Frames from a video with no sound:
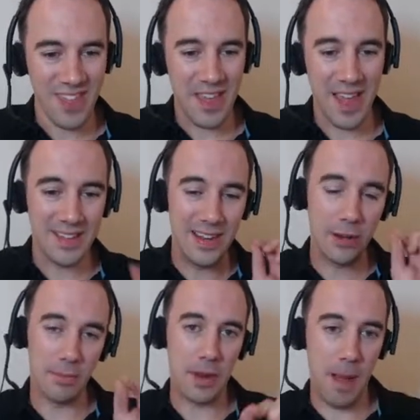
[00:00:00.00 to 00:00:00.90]
that's a
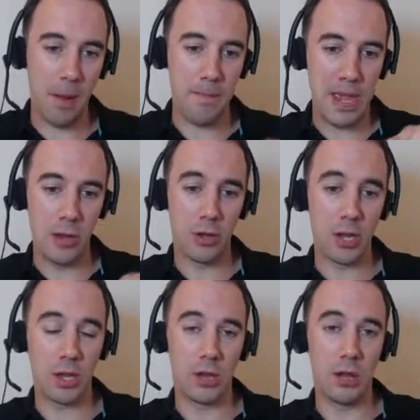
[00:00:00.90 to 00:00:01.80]
little bit about me
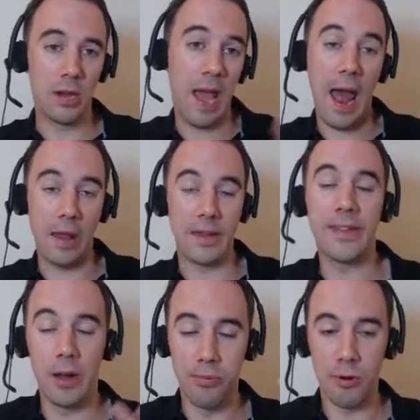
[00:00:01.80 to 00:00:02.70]
looking at can I
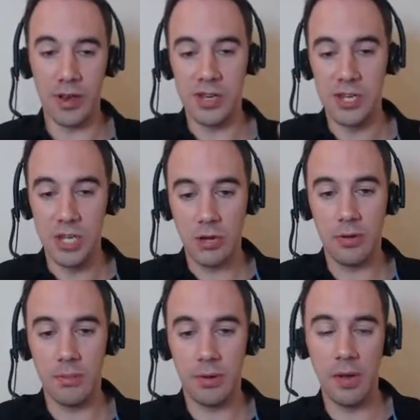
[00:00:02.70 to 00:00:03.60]
sell product into
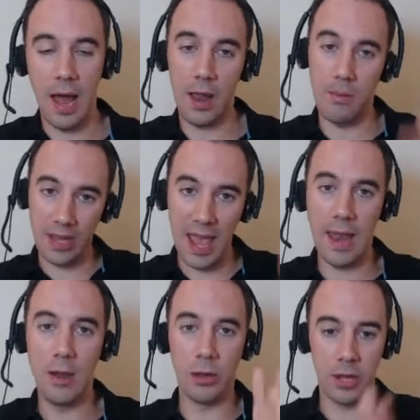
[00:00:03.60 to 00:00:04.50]
Europe and I'm
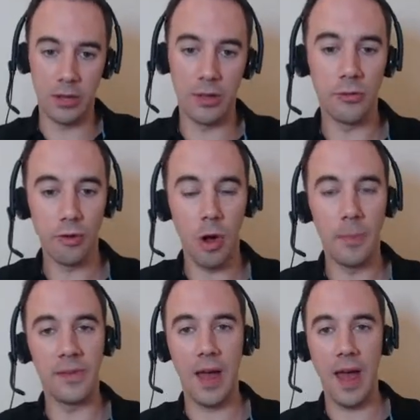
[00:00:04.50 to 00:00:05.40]
again looking at those
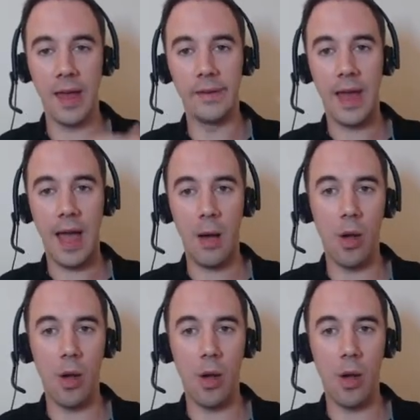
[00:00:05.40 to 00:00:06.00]
drops and how